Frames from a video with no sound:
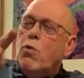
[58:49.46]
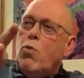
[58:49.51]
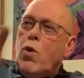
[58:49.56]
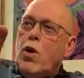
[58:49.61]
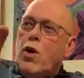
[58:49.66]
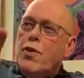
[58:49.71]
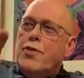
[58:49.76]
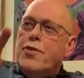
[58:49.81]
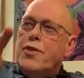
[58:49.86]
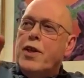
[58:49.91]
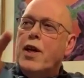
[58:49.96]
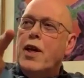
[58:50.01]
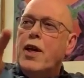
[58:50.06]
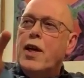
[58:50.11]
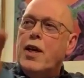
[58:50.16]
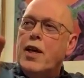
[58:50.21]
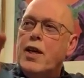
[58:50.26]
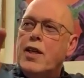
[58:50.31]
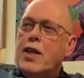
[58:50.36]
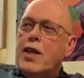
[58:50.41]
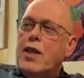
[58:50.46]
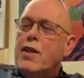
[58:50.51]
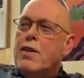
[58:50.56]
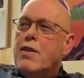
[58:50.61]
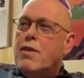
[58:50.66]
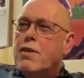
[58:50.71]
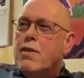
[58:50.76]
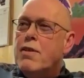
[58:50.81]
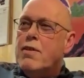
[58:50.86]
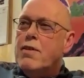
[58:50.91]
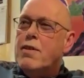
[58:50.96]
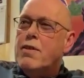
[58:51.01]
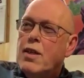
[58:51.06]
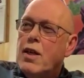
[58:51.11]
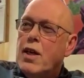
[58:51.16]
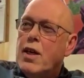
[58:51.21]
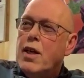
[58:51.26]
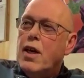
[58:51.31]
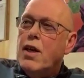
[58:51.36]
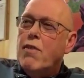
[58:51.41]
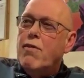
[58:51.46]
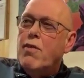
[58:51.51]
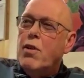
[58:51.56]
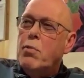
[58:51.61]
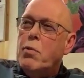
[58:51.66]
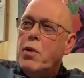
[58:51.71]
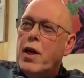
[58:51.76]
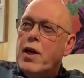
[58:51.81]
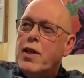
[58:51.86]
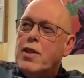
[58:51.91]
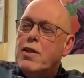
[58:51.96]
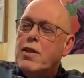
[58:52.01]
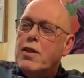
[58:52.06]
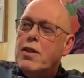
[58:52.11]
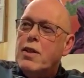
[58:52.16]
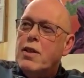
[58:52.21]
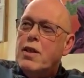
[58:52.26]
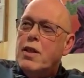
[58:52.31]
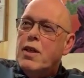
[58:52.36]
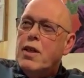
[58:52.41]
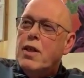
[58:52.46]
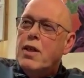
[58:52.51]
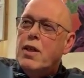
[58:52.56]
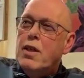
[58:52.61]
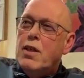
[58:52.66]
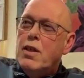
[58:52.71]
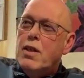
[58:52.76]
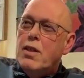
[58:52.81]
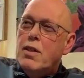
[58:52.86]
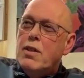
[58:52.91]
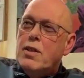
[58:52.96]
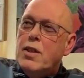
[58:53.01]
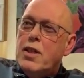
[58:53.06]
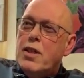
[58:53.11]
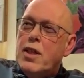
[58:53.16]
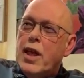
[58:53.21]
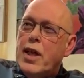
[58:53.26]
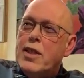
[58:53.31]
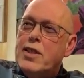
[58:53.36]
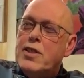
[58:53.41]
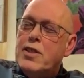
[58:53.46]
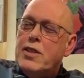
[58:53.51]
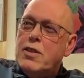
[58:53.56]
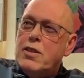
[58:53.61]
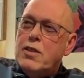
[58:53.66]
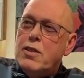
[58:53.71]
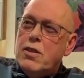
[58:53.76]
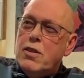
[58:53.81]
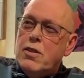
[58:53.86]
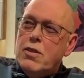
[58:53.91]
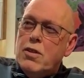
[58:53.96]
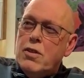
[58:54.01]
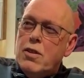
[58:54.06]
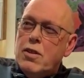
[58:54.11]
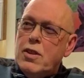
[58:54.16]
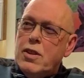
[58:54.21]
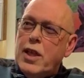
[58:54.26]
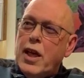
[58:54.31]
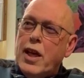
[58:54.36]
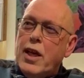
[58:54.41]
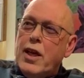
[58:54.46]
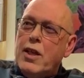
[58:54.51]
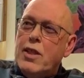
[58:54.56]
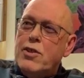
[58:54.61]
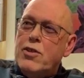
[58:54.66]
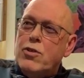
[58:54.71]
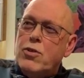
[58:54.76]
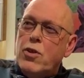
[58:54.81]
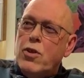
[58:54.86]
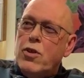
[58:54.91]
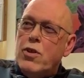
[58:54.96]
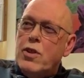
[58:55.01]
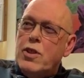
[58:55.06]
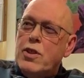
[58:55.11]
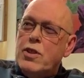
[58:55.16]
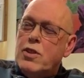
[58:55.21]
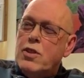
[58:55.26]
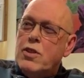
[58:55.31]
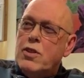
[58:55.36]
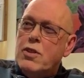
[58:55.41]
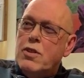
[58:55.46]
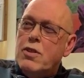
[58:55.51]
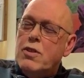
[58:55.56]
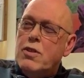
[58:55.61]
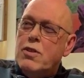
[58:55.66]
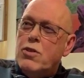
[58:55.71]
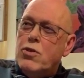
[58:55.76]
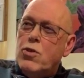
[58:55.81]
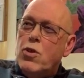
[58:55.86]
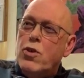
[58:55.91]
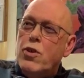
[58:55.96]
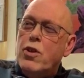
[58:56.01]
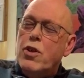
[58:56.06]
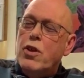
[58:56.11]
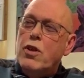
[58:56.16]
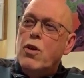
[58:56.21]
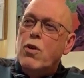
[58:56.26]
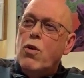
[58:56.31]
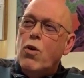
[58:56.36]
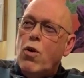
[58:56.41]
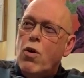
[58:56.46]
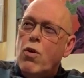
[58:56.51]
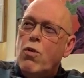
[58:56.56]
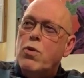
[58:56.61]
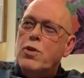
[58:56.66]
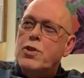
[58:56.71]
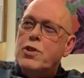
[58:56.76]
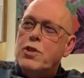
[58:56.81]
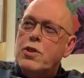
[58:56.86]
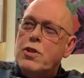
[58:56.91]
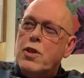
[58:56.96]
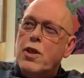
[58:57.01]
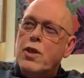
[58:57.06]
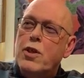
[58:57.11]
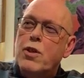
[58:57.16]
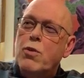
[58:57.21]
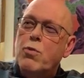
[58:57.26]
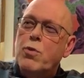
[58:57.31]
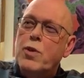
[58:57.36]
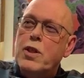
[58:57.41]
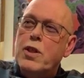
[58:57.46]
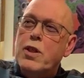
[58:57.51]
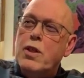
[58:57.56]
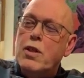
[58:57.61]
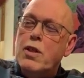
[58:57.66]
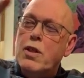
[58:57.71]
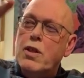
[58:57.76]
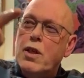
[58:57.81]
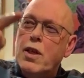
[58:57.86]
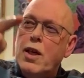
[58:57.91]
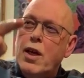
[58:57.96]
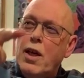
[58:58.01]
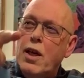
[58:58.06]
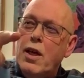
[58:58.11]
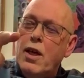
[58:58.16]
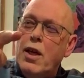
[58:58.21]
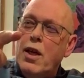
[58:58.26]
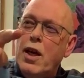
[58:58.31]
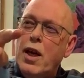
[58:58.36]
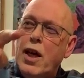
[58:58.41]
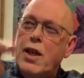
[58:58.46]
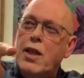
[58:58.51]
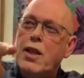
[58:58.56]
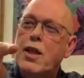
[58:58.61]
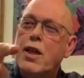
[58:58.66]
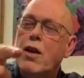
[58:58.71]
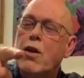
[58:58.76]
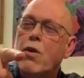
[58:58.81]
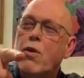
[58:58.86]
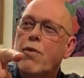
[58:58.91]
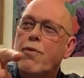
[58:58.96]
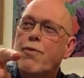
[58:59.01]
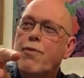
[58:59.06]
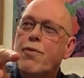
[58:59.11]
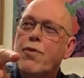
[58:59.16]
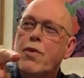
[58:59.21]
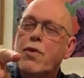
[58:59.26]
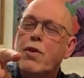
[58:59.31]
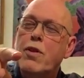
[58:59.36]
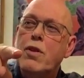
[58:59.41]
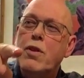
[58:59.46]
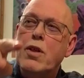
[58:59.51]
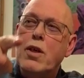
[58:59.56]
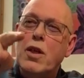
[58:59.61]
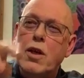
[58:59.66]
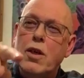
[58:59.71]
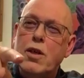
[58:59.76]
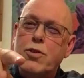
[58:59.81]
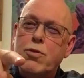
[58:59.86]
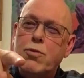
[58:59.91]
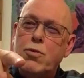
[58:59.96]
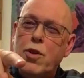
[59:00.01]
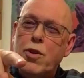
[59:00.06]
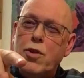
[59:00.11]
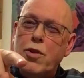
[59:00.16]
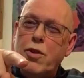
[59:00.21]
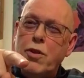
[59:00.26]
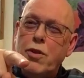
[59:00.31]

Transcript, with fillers: one thing he did, I gave him that. The next daily stories story always started with the ending of the last one.